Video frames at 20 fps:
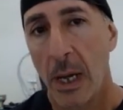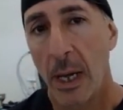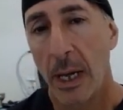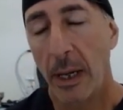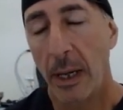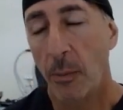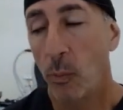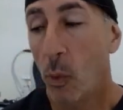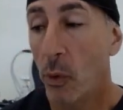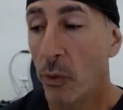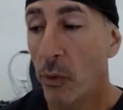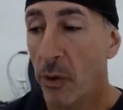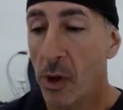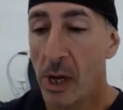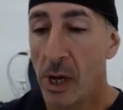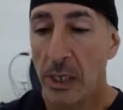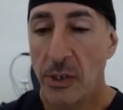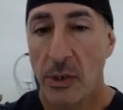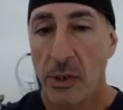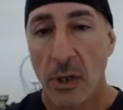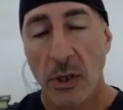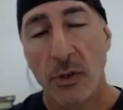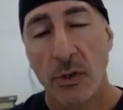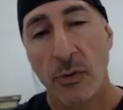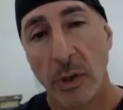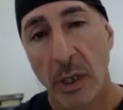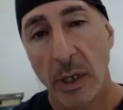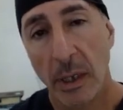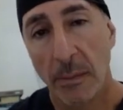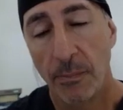In watery eye
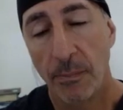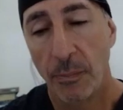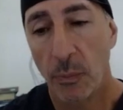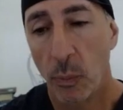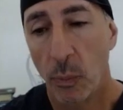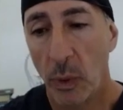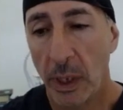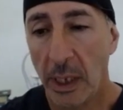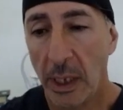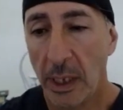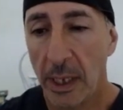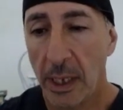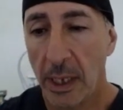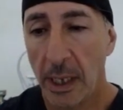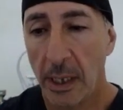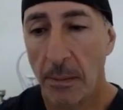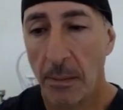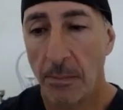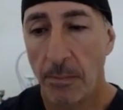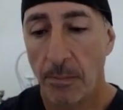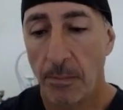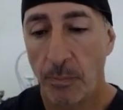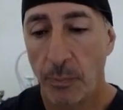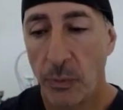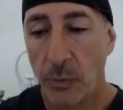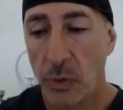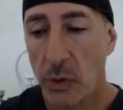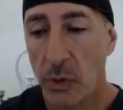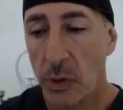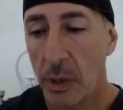surgery, we
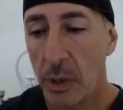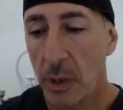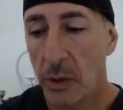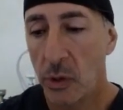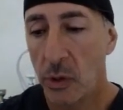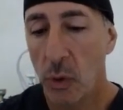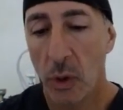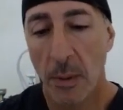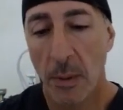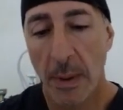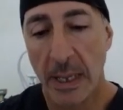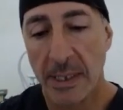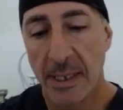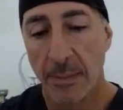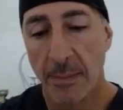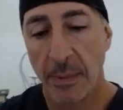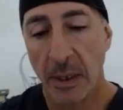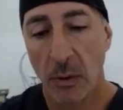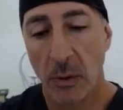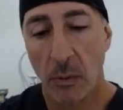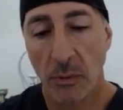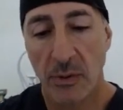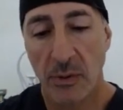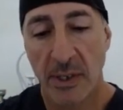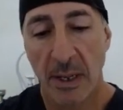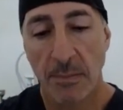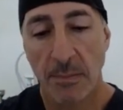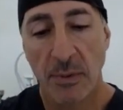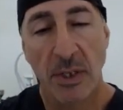talk about something called sump